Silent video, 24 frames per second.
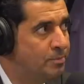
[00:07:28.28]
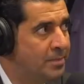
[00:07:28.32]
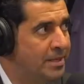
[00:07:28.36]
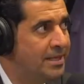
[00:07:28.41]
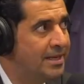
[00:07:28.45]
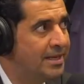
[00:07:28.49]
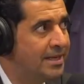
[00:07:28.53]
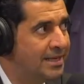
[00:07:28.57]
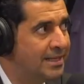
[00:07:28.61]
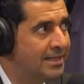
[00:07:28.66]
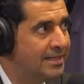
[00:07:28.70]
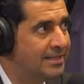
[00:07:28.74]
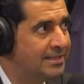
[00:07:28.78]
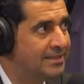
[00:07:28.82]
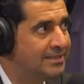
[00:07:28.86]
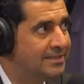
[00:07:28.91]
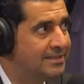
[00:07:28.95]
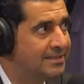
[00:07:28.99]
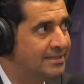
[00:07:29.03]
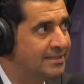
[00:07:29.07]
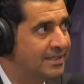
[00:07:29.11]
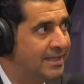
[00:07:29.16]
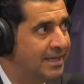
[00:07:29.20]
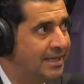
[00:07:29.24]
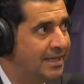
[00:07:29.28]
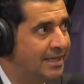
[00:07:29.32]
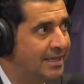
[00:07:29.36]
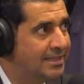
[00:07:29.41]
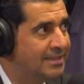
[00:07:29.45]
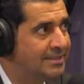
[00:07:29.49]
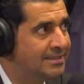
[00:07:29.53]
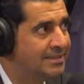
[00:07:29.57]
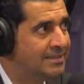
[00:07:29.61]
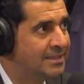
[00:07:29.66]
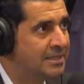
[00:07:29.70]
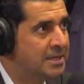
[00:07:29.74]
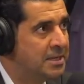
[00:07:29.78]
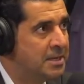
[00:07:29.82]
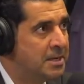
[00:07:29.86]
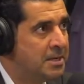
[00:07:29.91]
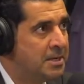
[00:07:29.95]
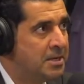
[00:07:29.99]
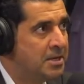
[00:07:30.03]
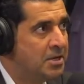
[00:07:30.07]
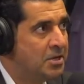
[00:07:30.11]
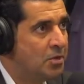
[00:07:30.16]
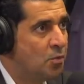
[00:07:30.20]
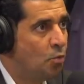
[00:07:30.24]
To me, it's
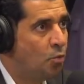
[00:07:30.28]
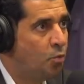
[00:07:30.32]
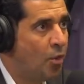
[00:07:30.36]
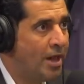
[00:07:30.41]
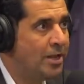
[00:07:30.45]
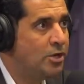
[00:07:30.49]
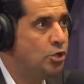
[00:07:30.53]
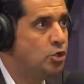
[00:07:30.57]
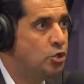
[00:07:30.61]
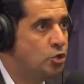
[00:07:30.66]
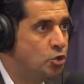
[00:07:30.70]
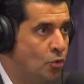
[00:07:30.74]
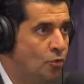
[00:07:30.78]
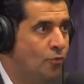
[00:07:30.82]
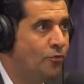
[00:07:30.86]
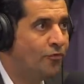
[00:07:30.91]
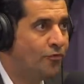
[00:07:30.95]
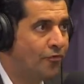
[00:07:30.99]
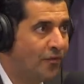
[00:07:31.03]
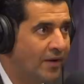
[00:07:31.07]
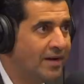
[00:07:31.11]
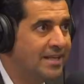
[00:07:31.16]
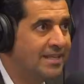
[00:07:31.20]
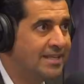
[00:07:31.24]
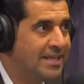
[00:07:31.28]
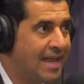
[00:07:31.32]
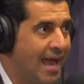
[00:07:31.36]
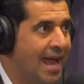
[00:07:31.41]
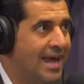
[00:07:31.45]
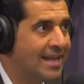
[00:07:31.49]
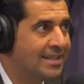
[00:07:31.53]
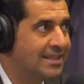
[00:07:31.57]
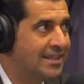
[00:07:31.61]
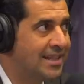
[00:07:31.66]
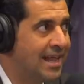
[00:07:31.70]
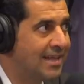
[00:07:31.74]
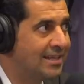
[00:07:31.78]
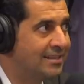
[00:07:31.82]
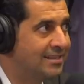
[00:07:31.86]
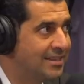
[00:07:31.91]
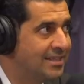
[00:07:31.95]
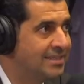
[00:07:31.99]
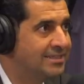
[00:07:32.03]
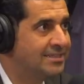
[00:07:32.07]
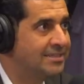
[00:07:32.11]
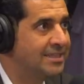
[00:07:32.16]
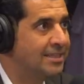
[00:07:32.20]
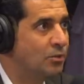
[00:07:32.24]
when you forget. Like,
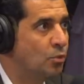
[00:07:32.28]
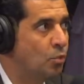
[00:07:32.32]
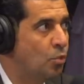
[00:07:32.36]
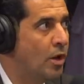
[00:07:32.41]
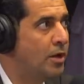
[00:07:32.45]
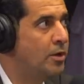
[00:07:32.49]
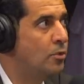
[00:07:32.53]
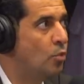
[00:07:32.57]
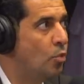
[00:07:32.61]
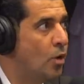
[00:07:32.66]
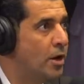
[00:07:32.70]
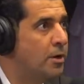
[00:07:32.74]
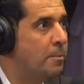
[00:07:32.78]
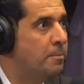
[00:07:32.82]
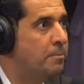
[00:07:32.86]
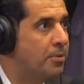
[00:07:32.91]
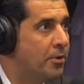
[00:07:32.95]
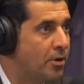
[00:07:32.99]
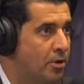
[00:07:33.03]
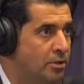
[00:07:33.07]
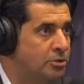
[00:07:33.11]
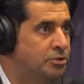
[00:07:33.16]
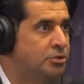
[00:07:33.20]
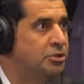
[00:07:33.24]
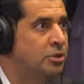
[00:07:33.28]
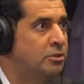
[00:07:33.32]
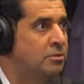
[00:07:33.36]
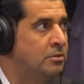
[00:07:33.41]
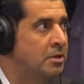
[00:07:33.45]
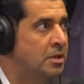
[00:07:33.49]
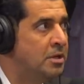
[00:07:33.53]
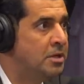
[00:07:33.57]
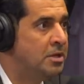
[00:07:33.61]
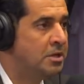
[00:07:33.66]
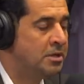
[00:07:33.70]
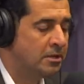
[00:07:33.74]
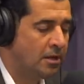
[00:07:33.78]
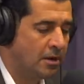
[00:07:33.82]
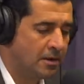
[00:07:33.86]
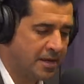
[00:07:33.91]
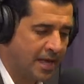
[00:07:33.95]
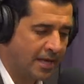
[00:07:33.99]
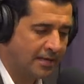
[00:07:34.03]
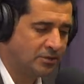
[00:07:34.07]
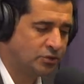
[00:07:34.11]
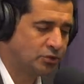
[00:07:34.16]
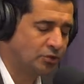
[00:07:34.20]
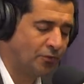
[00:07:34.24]
listen, when a person.
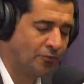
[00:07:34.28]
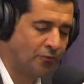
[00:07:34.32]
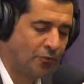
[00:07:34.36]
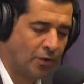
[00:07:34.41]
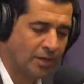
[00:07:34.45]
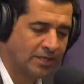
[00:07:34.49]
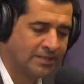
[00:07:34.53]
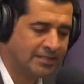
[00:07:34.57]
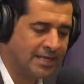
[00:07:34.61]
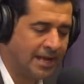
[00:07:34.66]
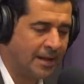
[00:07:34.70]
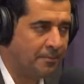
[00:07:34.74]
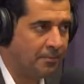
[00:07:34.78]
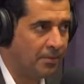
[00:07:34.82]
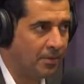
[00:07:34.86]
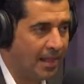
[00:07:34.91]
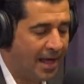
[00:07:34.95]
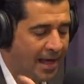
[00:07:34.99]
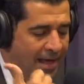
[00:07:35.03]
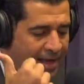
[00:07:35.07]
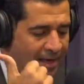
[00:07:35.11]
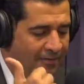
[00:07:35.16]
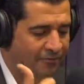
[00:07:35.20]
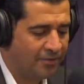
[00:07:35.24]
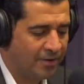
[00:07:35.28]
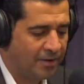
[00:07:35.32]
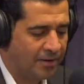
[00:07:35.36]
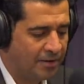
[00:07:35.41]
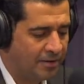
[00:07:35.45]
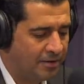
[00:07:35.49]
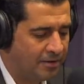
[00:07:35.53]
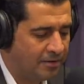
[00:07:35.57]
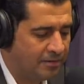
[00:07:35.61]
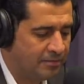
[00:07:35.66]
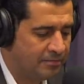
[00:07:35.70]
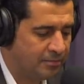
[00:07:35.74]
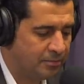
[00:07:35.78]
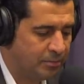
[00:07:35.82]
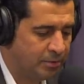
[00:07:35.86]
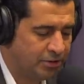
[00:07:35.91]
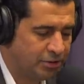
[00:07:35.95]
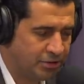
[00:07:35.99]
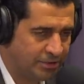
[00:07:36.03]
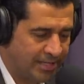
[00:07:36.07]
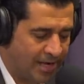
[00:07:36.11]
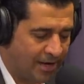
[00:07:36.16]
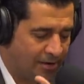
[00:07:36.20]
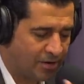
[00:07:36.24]
Okay, so for example, I have
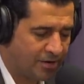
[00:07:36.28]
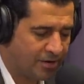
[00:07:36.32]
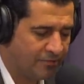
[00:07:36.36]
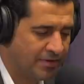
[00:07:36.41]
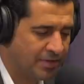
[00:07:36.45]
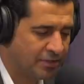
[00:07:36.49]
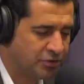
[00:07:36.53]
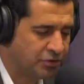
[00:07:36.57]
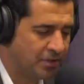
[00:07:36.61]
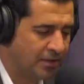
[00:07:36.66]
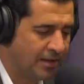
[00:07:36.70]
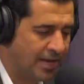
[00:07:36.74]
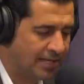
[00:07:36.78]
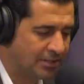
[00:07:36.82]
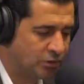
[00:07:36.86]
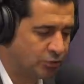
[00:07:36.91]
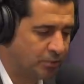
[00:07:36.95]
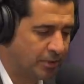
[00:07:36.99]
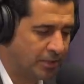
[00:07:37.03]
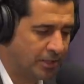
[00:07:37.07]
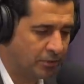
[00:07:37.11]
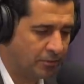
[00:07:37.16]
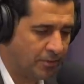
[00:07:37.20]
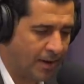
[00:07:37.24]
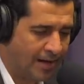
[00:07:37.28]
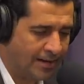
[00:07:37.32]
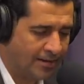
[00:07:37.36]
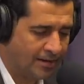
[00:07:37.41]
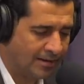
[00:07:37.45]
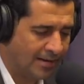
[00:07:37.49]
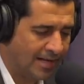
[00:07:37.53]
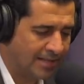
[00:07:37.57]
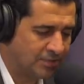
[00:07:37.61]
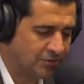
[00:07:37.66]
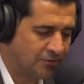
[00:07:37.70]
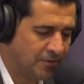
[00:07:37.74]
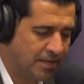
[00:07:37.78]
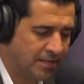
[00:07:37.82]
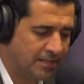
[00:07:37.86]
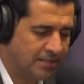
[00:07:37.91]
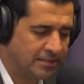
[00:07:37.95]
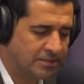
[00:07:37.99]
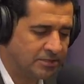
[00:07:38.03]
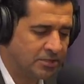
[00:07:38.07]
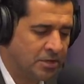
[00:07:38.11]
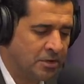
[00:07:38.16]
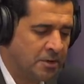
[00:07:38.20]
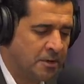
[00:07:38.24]
we just had our convention last week, right, in Las
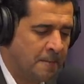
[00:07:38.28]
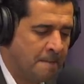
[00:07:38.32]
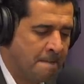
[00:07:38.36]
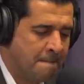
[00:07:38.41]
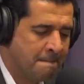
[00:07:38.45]
Vegas.